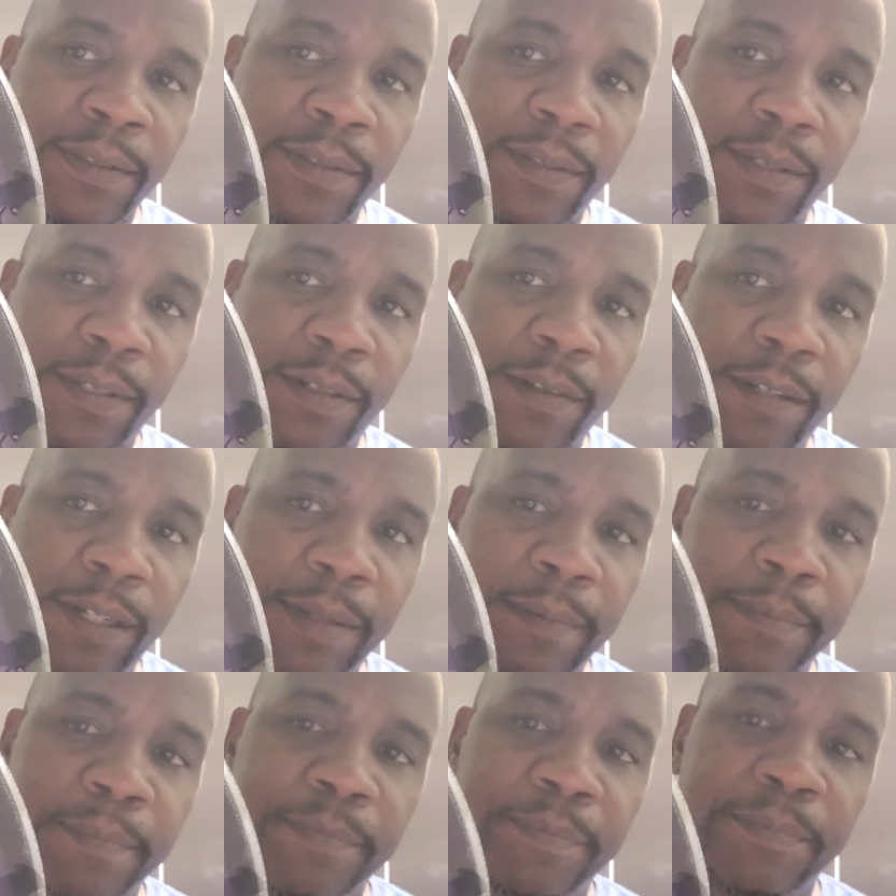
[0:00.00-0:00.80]
on the
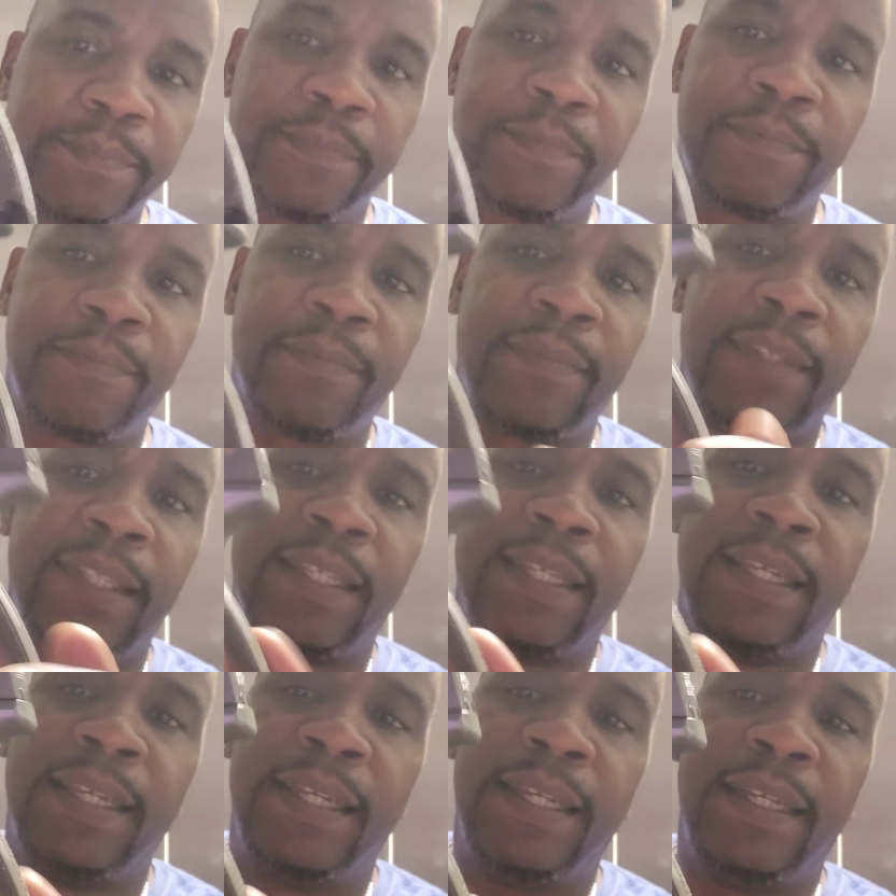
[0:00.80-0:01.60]
grip.
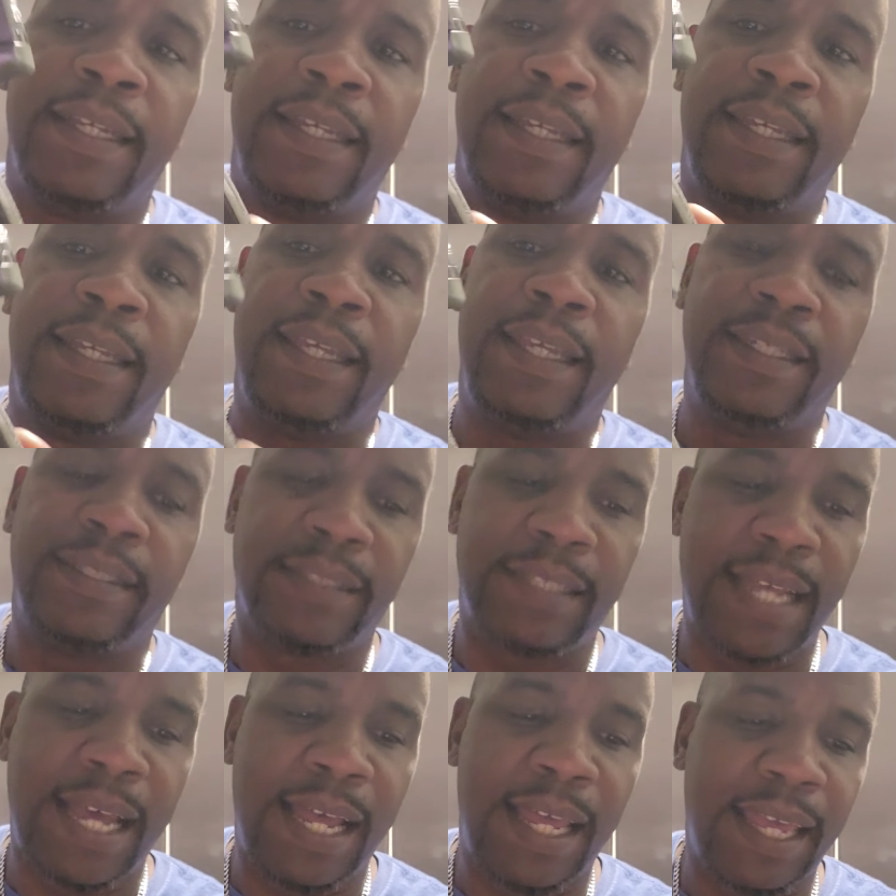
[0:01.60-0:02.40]

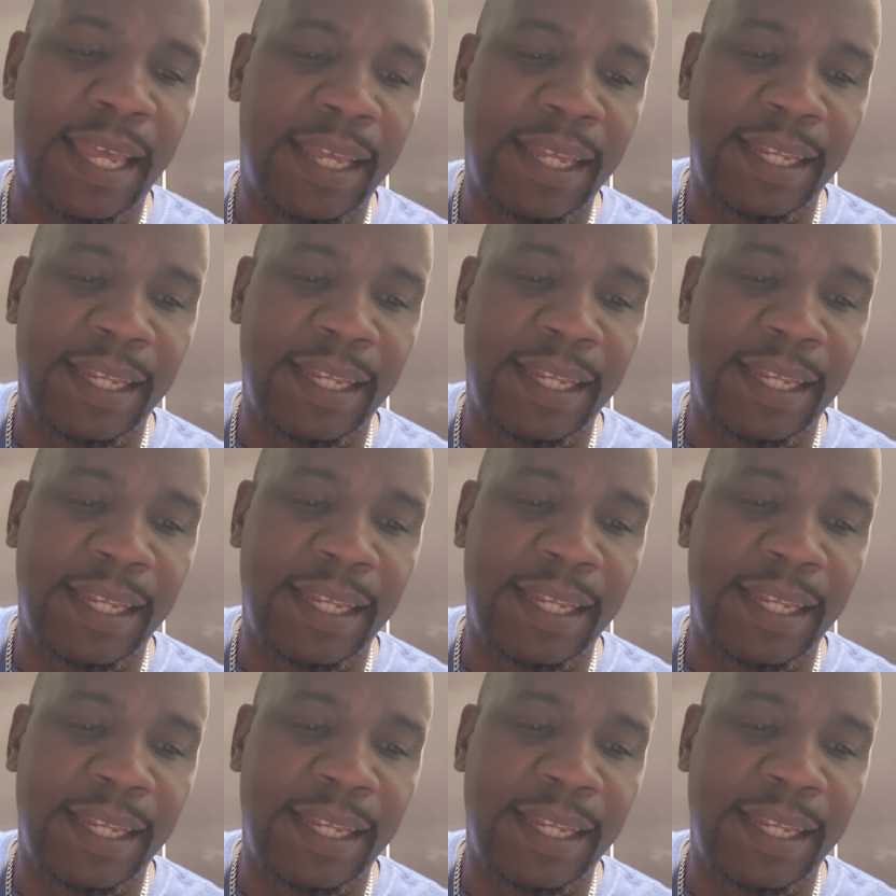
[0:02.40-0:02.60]
It's not